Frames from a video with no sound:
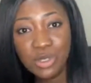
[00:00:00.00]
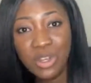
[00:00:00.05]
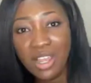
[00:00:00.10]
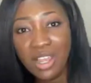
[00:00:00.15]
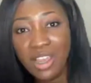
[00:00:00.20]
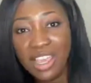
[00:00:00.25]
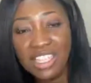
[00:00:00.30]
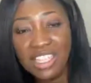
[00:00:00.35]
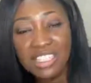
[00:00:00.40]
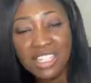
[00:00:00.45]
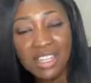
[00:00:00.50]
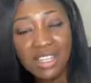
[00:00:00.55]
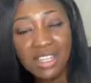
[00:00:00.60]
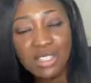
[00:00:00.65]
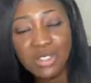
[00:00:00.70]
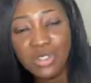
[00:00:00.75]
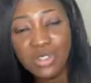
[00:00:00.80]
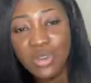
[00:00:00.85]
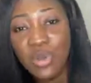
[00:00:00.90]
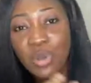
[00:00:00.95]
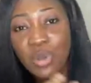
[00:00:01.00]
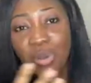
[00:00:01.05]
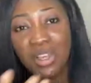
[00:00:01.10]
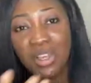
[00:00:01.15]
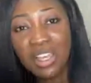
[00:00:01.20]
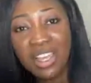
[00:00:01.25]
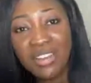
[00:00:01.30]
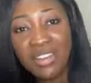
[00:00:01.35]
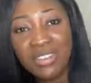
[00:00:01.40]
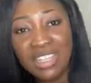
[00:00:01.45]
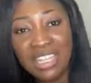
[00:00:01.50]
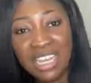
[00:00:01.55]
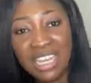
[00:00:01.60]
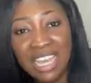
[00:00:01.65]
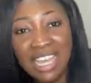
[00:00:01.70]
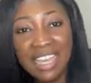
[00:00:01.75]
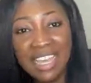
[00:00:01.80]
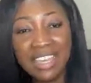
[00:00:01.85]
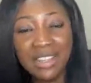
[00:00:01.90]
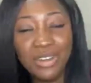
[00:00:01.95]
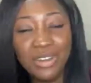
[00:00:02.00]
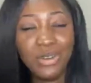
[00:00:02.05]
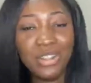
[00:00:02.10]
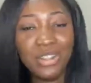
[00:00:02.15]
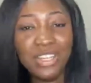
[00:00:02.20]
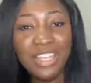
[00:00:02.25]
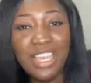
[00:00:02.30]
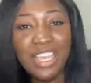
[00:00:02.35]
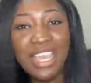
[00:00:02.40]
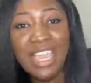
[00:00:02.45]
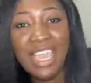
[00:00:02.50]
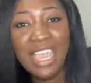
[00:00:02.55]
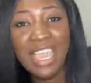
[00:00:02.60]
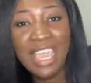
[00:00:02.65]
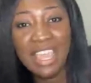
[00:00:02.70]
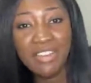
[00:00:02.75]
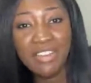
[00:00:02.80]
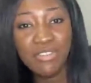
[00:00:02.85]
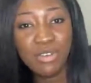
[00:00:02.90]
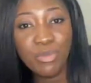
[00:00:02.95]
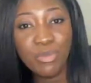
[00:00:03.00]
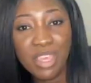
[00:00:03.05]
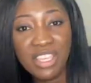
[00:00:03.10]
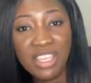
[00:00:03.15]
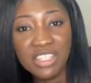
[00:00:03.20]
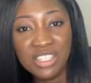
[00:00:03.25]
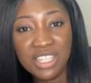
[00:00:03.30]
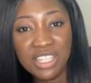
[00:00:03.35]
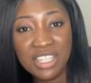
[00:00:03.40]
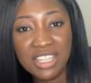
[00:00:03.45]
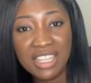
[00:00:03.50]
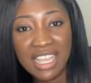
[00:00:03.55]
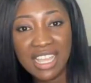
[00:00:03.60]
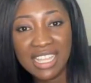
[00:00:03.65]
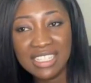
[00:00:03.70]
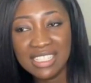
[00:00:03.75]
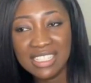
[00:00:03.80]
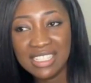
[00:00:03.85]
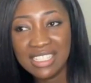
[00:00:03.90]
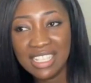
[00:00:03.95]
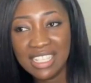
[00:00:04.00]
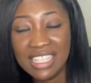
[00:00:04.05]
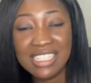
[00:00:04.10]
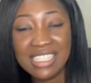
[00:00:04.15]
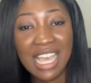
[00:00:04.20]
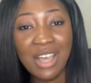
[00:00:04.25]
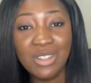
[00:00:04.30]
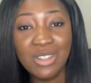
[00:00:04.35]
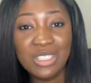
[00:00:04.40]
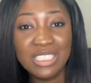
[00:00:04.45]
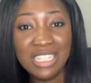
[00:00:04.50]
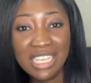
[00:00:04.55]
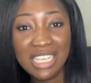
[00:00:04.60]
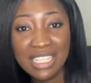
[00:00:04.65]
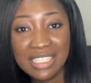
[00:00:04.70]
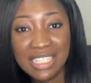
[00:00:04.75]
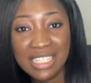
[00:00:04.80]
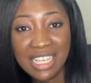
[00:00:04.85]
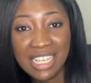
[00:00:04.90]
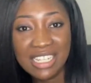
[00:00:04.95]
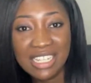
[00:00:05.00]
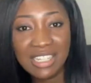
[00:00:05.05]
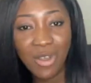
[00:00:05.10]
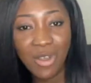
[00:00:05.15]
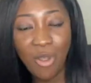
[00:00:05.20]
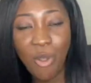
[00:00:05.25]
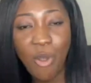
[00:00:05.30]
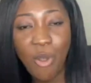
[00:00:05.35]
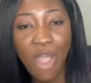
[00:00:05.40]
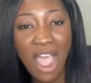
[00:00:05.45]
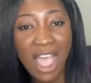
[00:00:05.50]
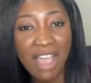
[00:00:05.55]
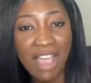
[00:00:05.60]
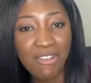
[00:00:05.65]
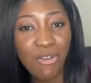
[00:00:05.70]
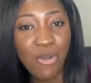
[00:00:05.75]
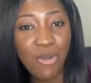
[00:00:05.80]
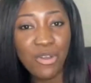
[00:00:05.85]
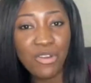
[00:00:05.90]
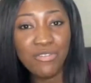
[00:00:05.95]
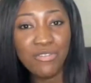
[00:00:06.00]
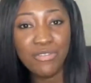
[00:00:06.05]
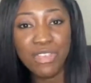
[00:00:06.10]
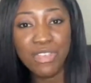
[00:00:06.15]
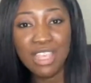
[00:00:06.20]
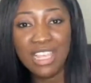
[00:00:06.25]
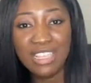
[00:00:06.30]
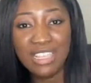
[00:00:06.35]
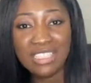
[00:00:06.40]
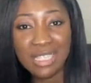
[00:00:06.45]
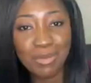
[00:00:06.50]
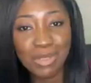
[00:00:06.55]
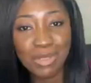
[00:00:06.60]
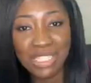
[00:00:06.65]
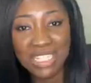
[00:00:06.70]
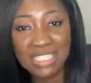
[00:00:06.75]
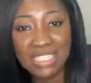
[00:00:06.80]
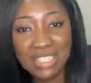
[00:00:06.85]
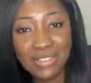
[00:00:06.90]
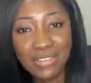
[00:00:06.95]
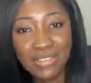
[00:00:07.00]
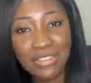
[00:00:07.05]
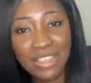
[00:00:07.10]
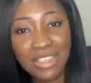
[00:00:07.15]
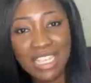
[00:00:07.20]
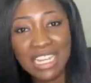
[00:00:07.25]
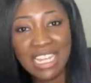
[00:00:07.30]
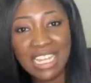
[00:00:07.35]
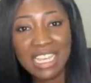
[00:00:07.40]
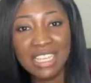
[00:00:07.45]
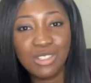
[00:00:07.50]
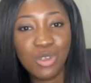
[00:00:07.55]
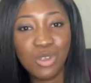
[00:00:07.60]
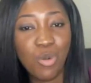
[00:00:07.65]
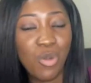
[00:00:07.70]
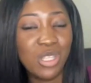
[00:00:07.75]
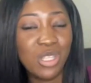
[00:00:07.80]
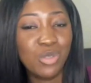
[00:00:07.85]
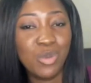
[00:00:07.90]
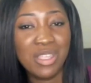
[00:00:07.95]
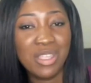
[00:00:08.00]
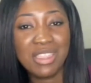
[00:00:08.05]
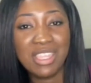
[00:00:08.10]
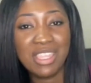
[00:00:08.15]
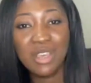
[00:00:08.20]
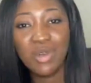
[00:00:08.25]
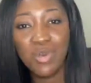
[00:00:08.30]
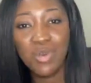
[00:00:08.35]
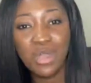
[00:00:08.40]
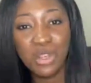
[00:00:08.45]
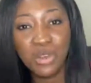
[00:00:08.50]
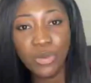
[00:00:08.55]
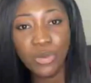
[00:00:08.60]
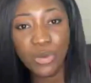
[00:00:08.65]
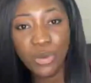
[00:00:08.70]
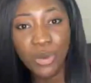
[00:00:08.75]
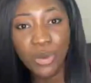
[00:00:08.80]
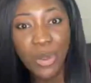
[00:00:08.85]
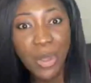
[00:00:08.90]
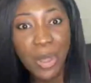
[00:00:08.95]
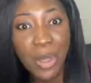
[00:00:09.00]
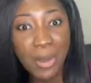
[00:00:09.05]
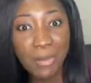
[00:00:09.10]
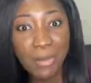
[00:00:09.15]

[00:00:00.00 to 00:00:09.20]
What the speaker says: So now HR is no longer relying on information that is outdated or our own subjective feelings or what we think we know.